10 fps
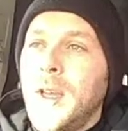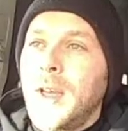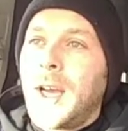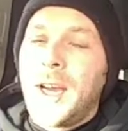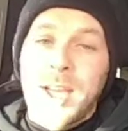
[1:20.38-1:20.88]

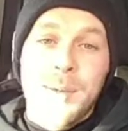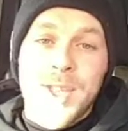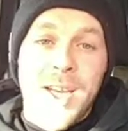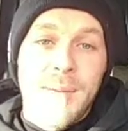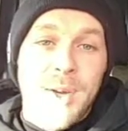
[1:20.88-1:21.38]
I keep
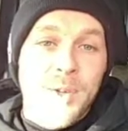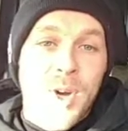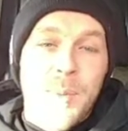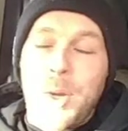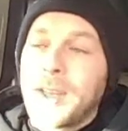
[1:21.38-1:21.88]
saying about
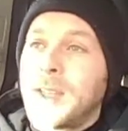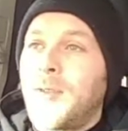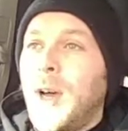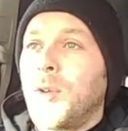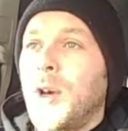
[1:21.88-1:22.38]
square pegs in
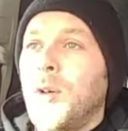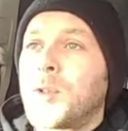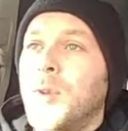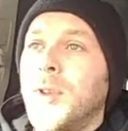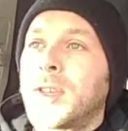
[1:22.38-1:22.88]
round holes,
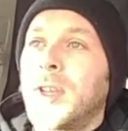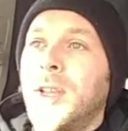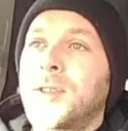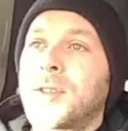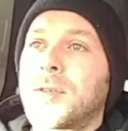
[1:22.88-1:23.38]
but
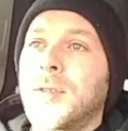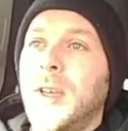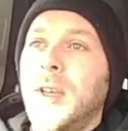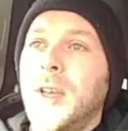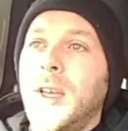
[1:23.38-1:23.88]
this
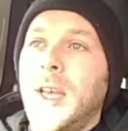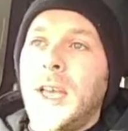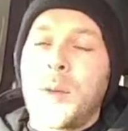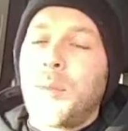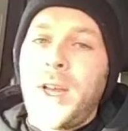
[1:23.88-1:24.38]

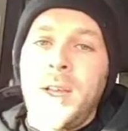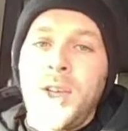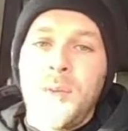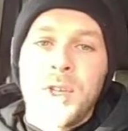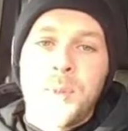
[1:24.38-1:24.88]
he can play in
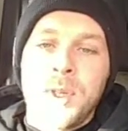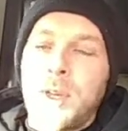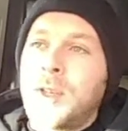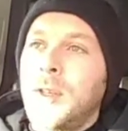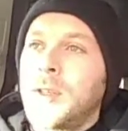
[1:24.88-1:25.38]
numerous
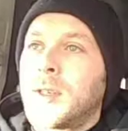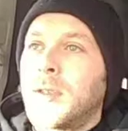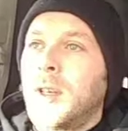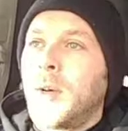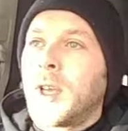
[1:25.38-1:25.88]
positions.
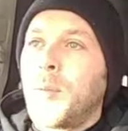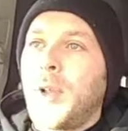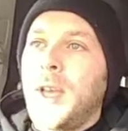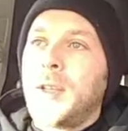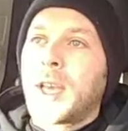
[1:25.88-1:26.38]
He can
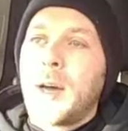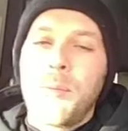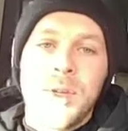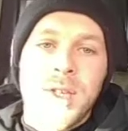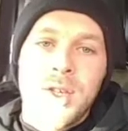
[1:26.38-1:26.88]
play in the
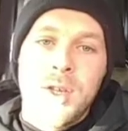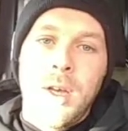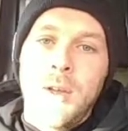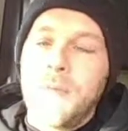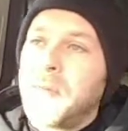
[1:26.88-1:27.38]
cam
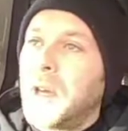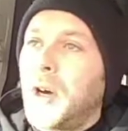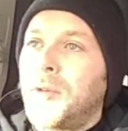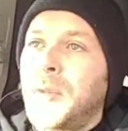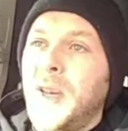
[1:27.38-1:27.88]
position
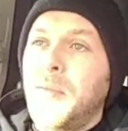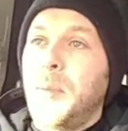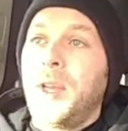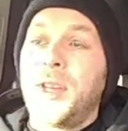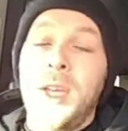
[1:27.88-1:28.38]
or a
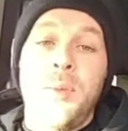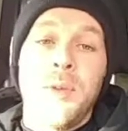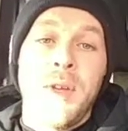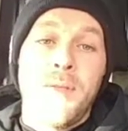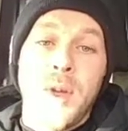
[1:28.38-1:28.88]
bit deeper
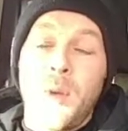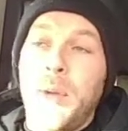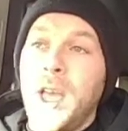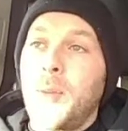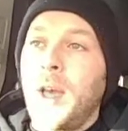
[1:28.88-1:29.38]
in midfield
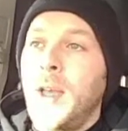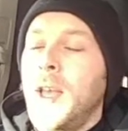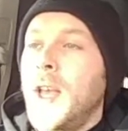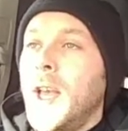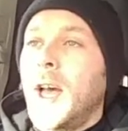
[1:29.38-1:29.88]
maybe.
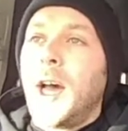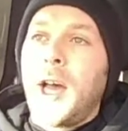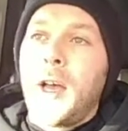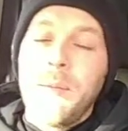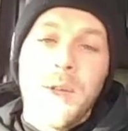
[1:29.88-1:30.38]

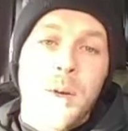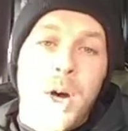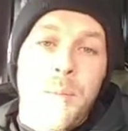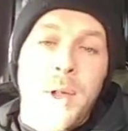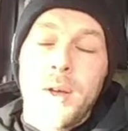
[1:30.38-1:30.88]

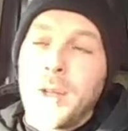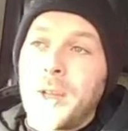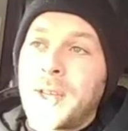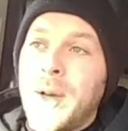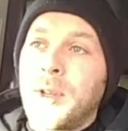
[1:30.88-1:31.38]
I'll play
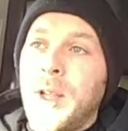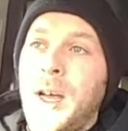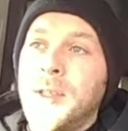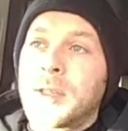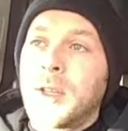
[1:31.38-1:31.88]
down the
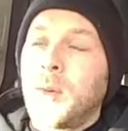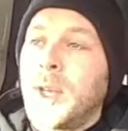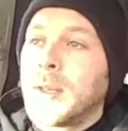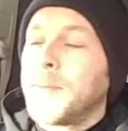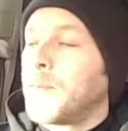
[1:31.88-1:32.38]
lines on the wing.